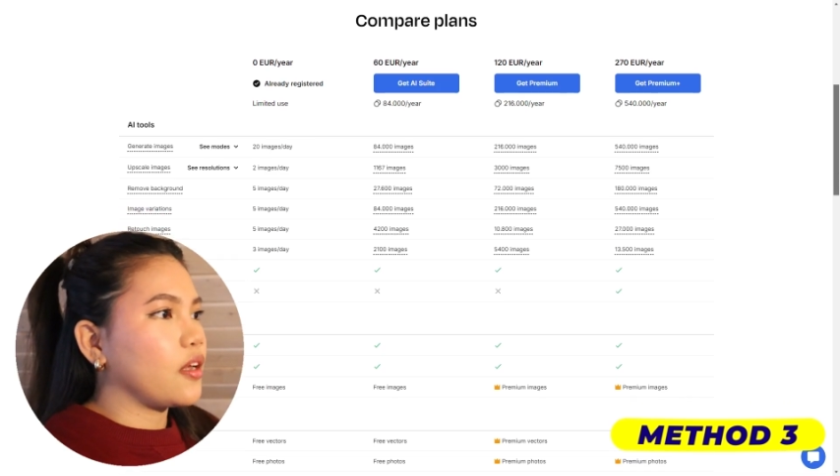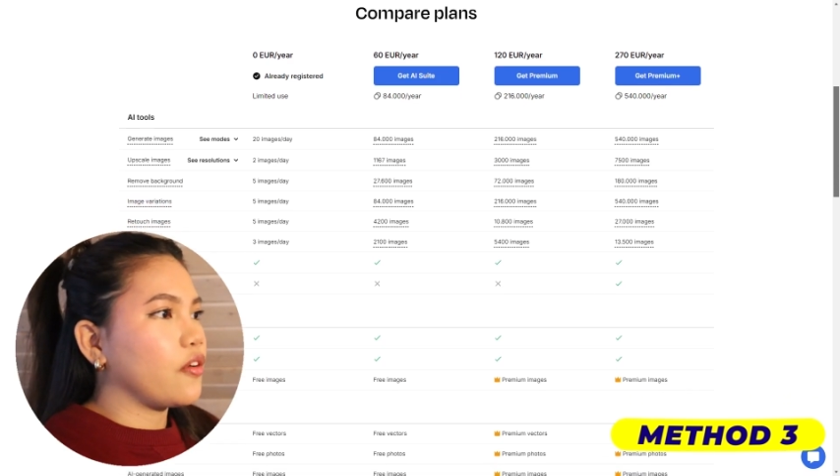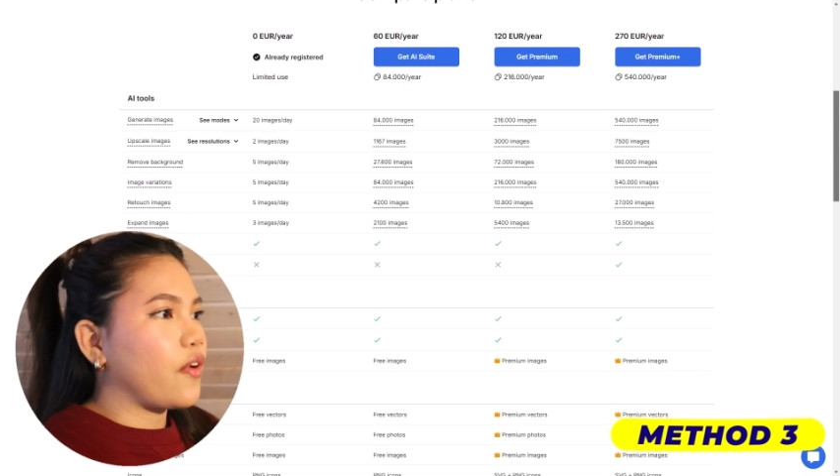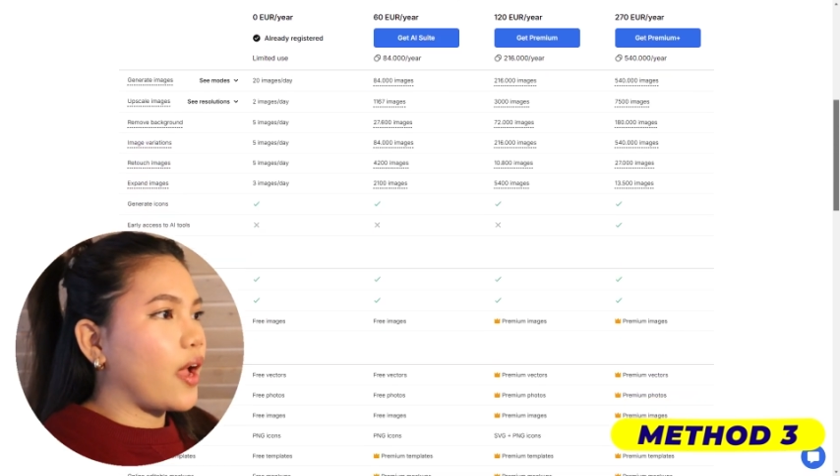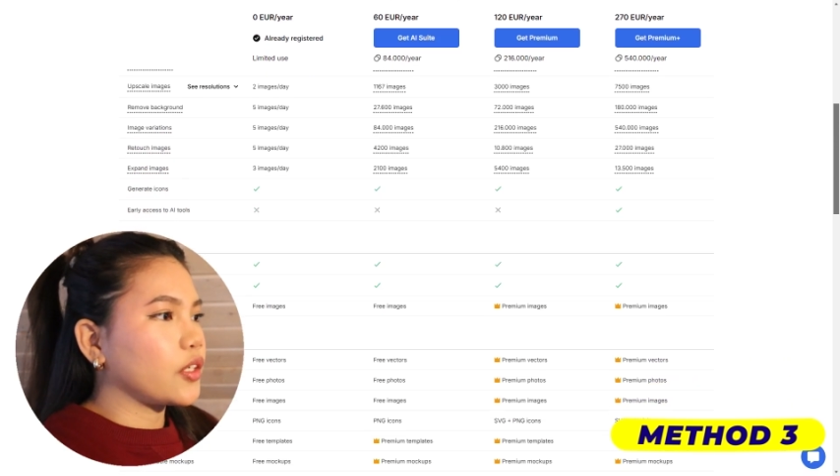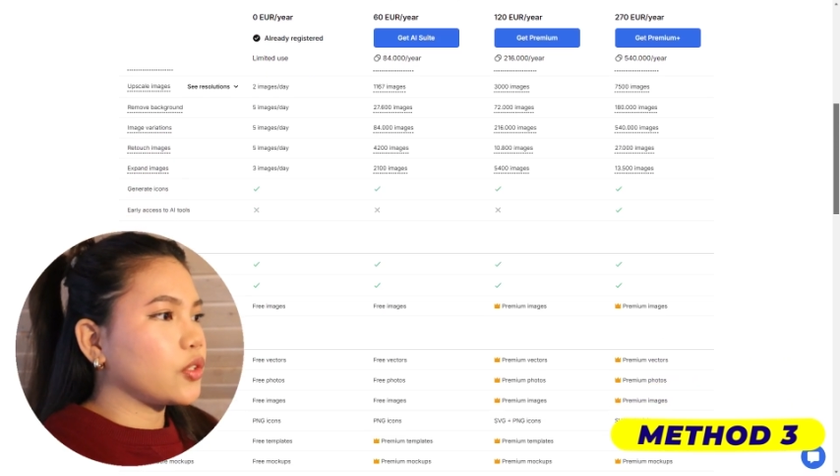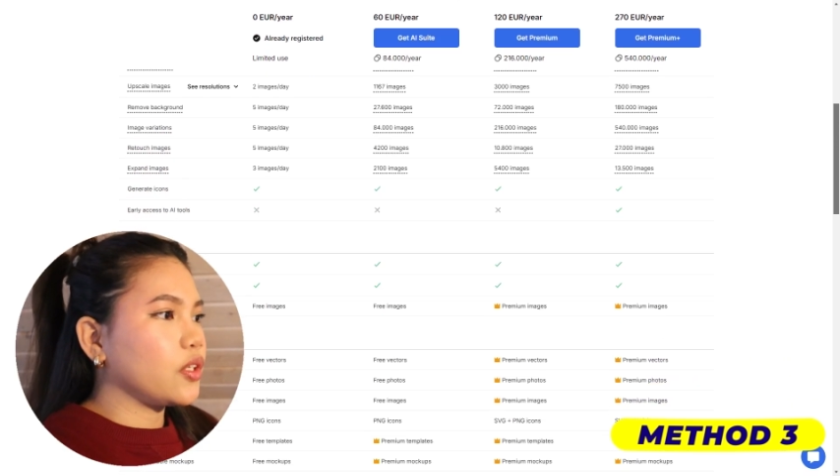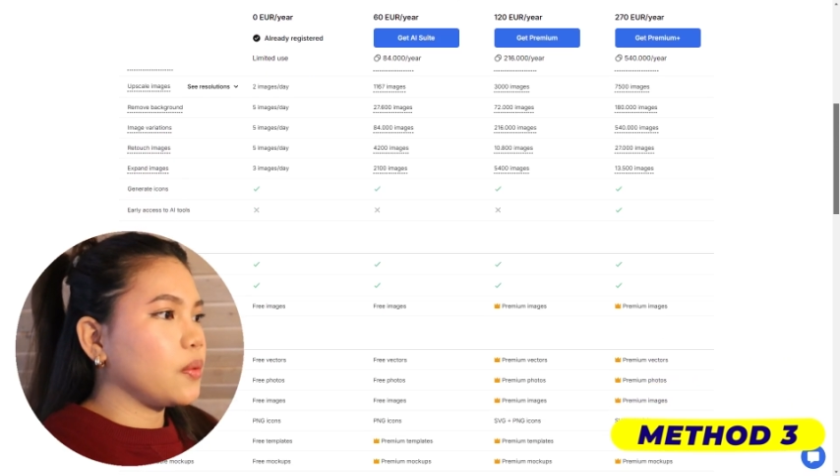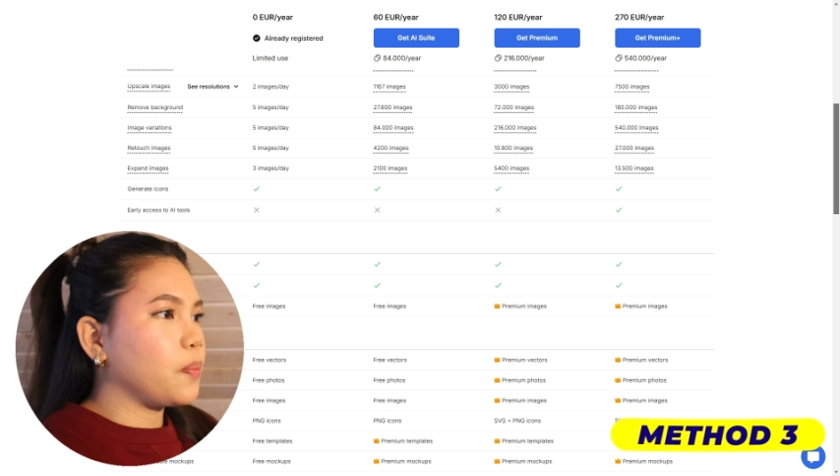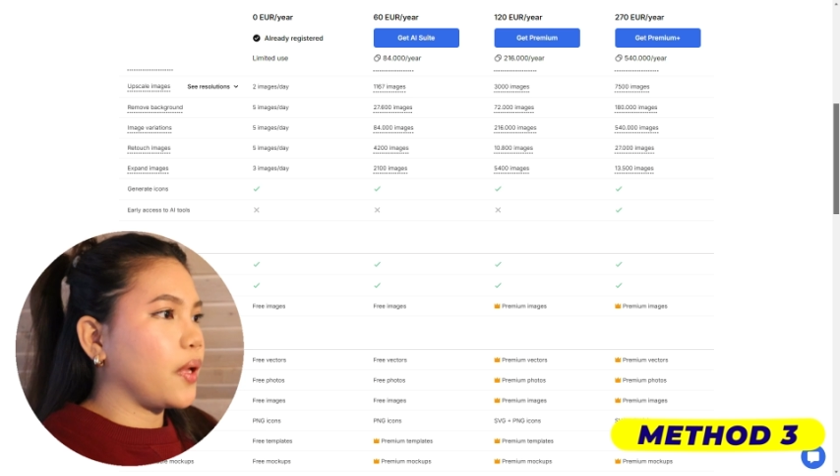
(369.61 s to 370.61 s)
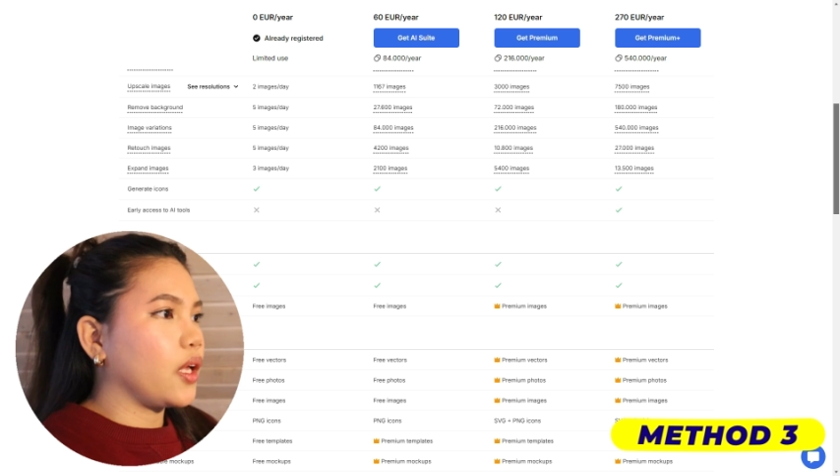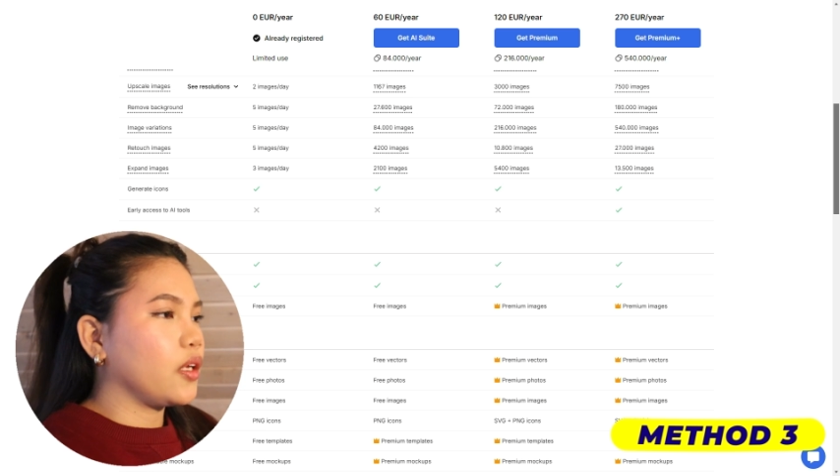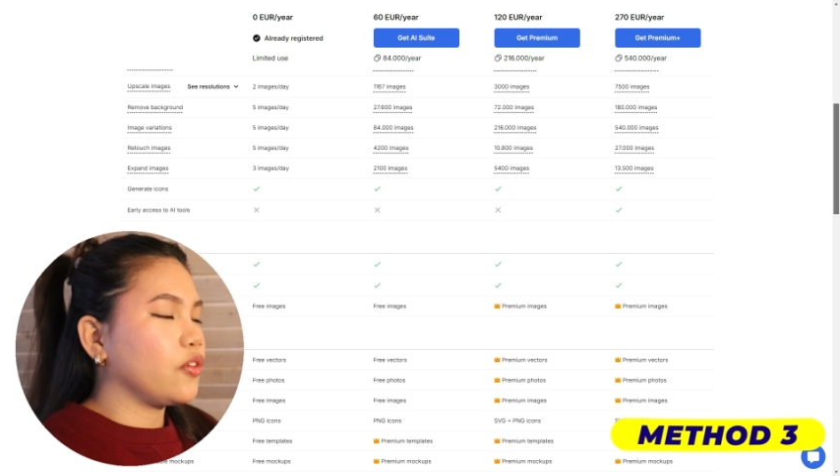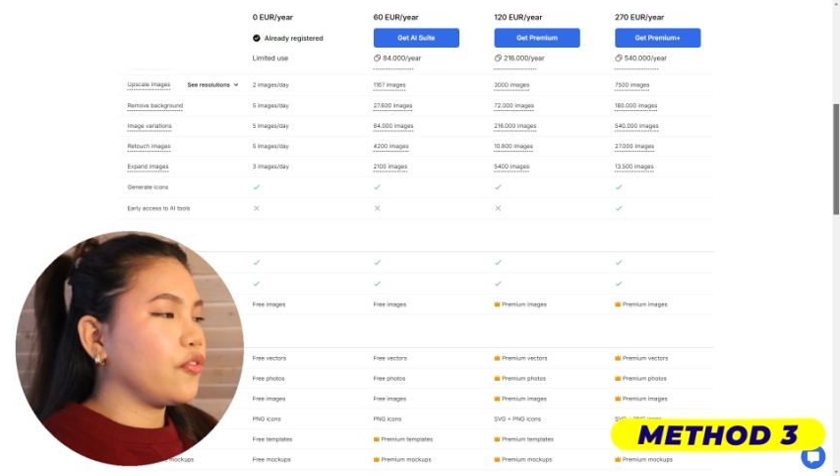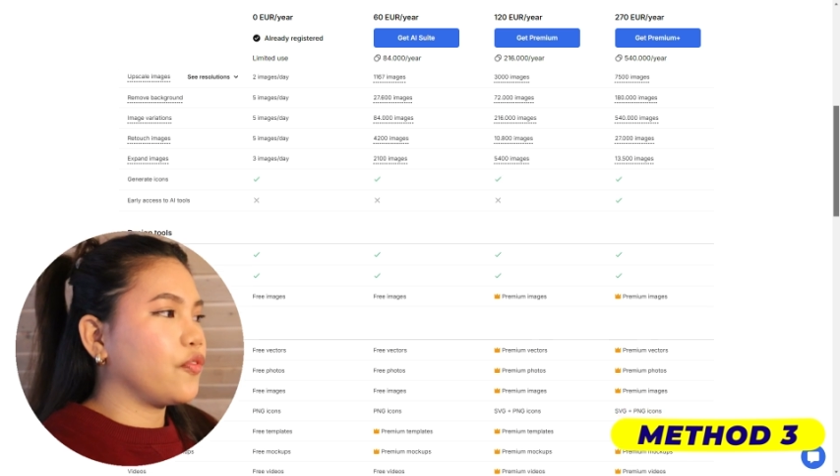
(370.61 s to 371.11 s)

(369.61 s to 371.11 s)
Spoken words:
I have actually paid